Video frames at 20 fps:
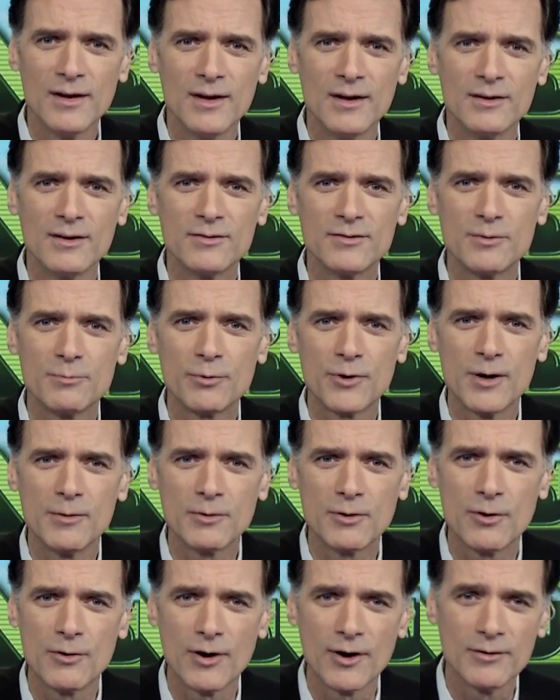The Supreme
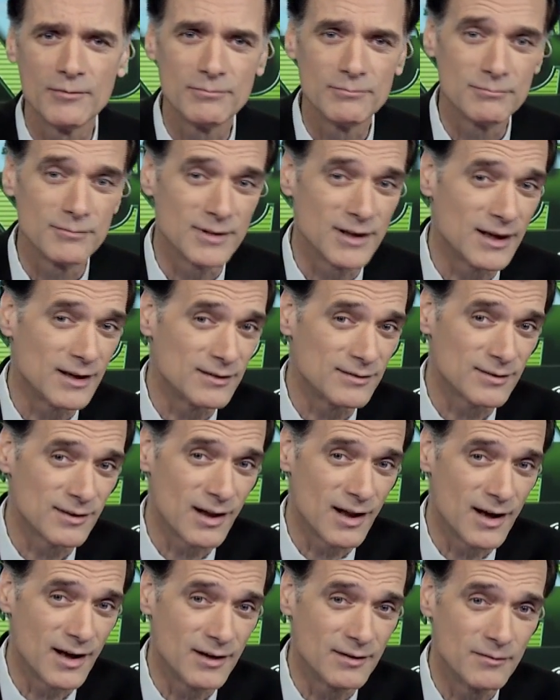Court let it
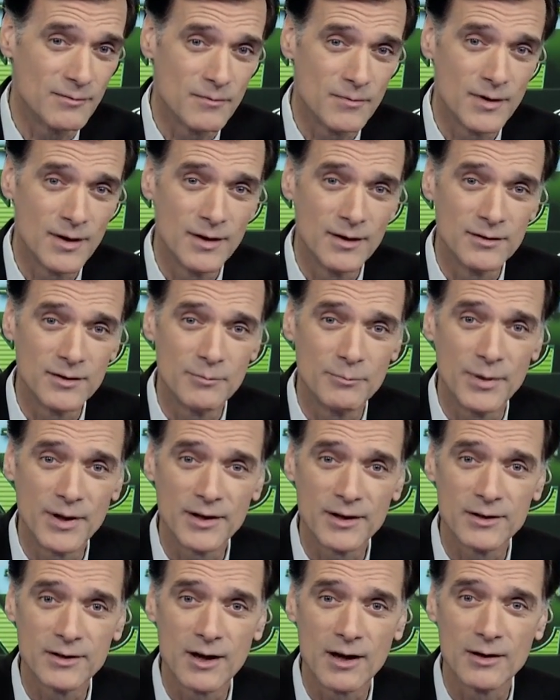slide. The
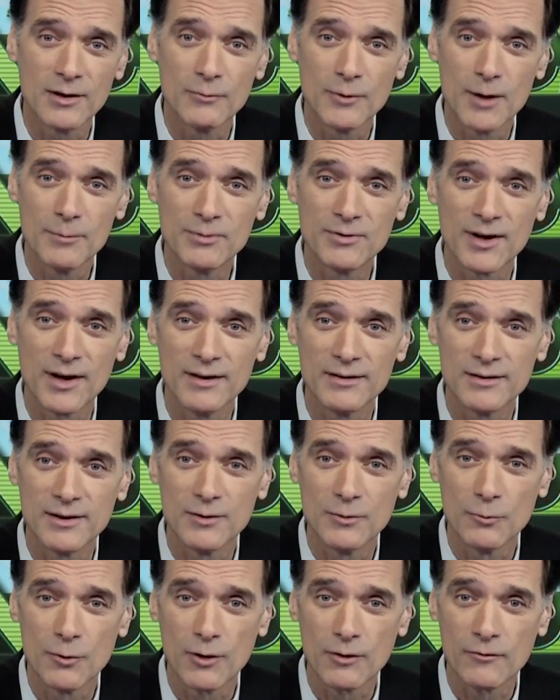billion dollar website
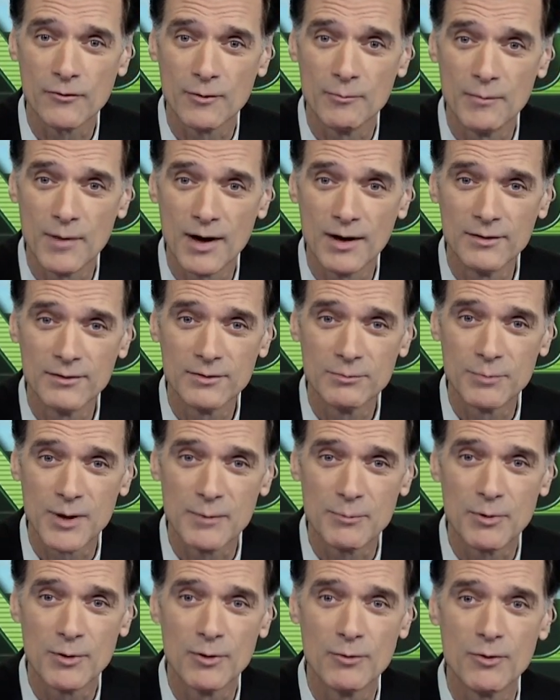didn't work for months.
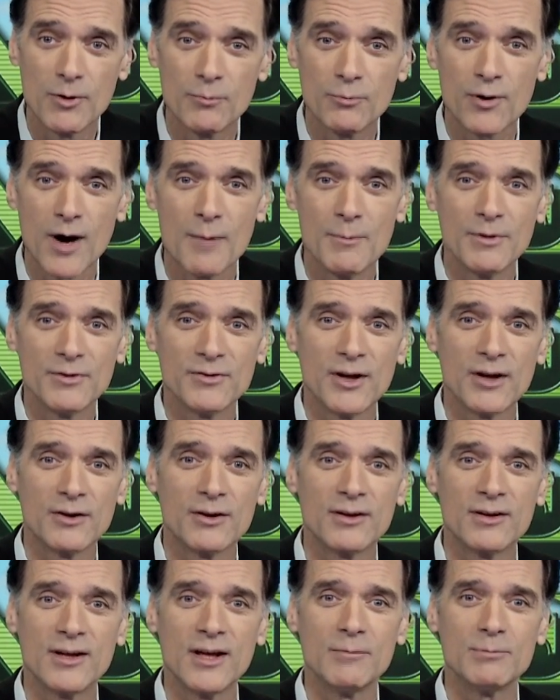People who were promised they
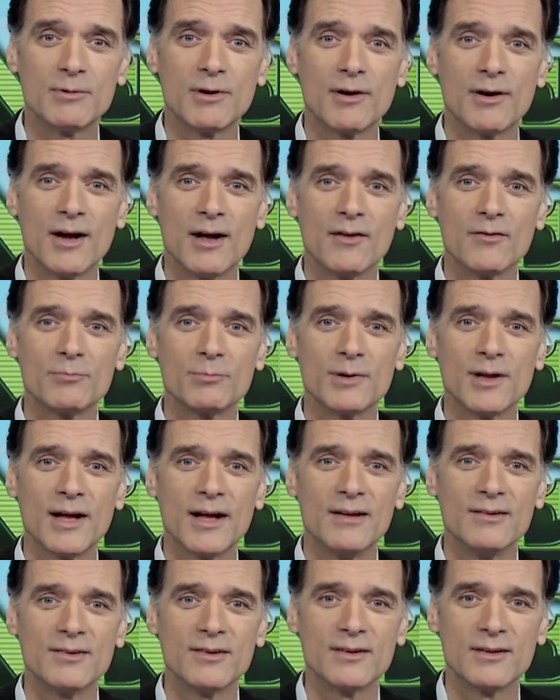could keep their health
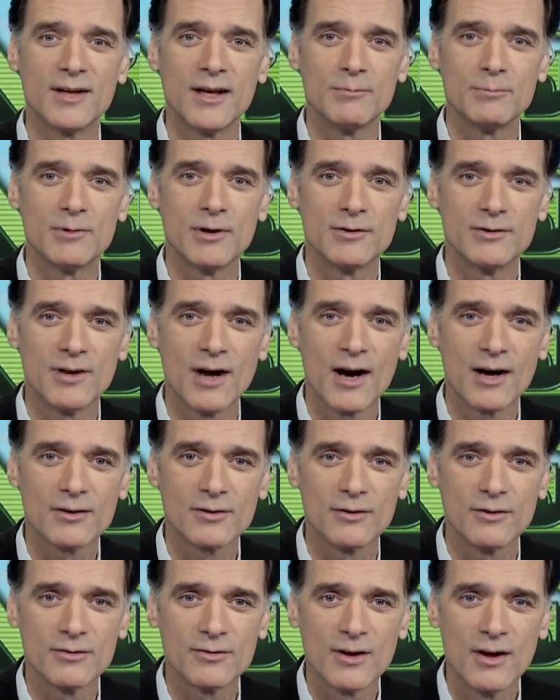plans and keep their
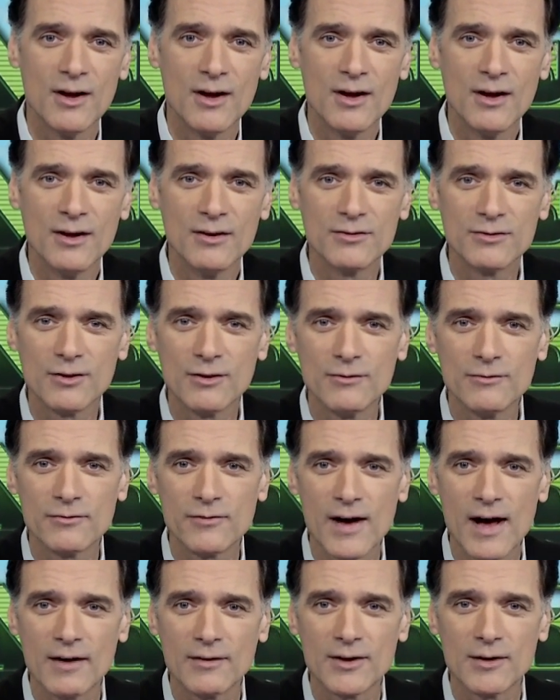doctors soon
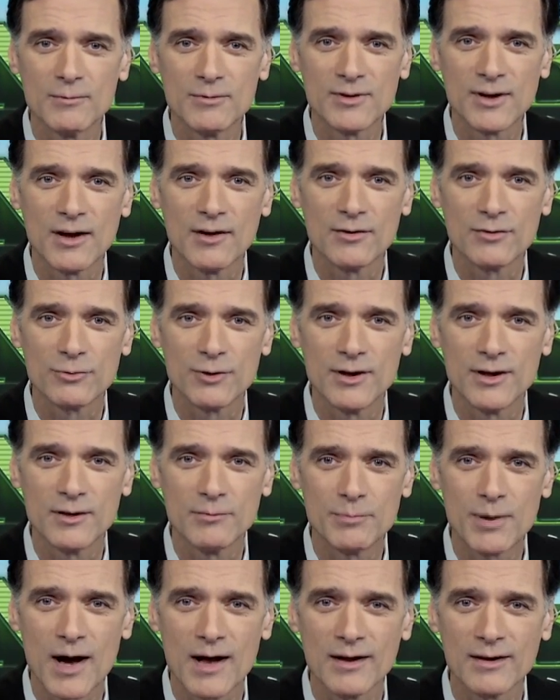found themselves reading
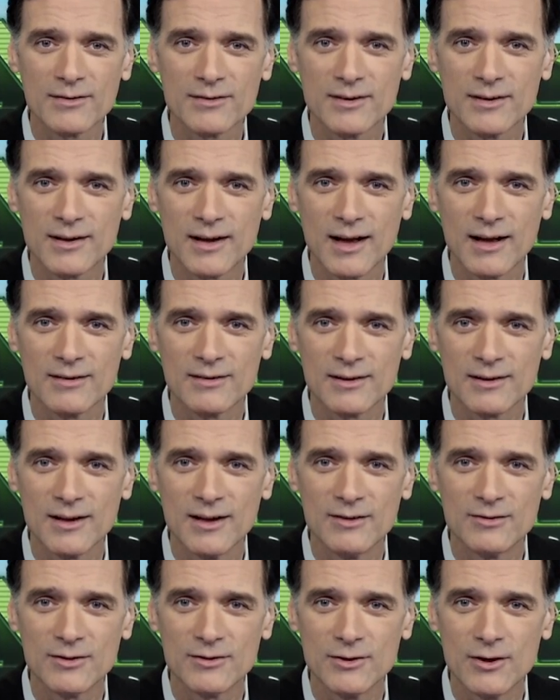policy
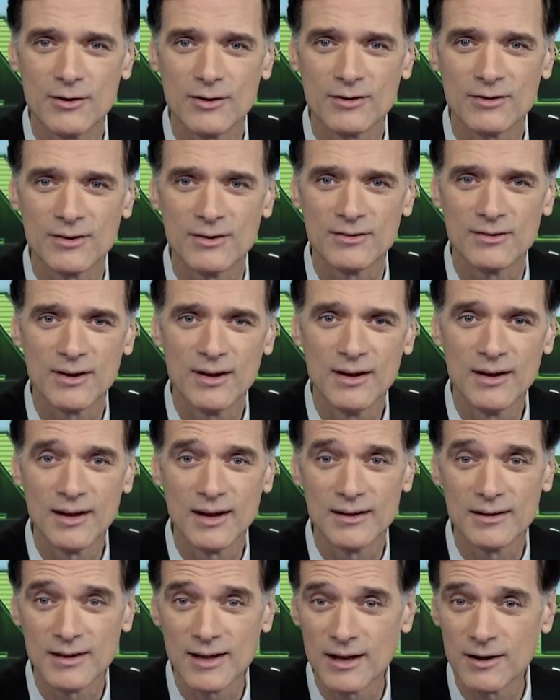cancellation notices
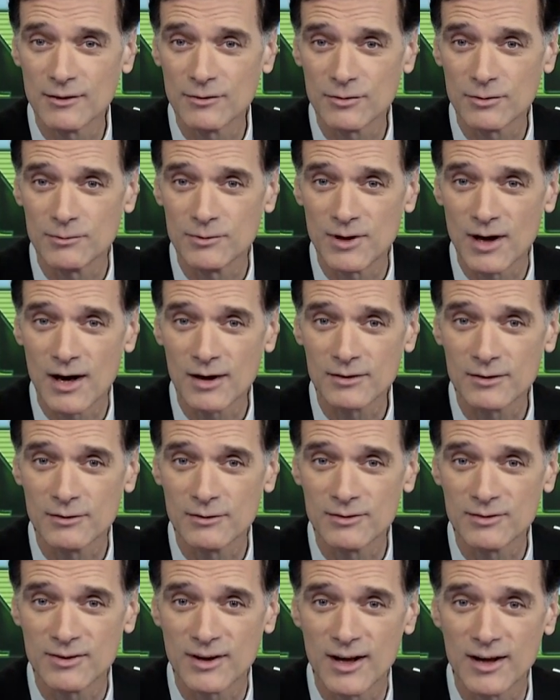and letters from
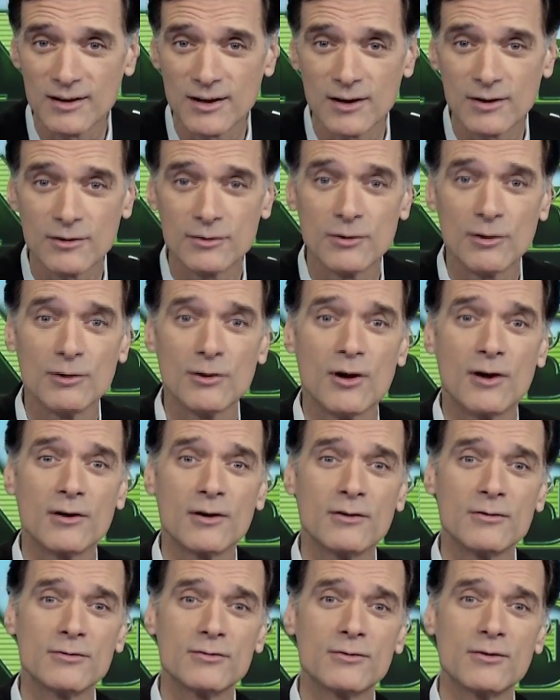doctors saying they could no
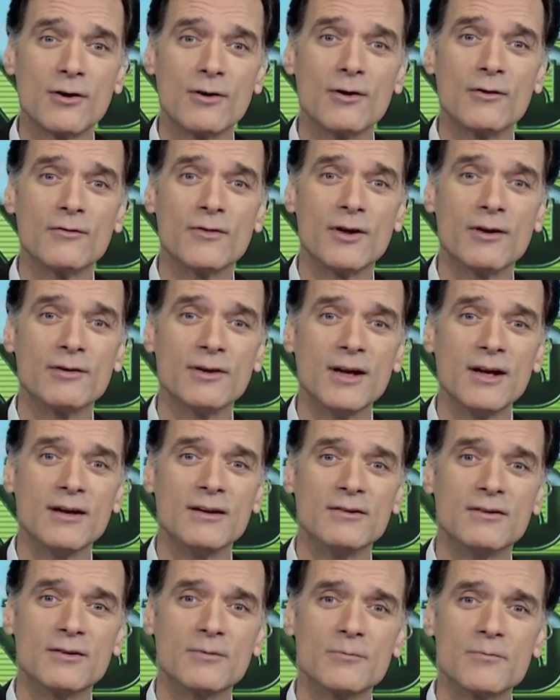longer serve their needs.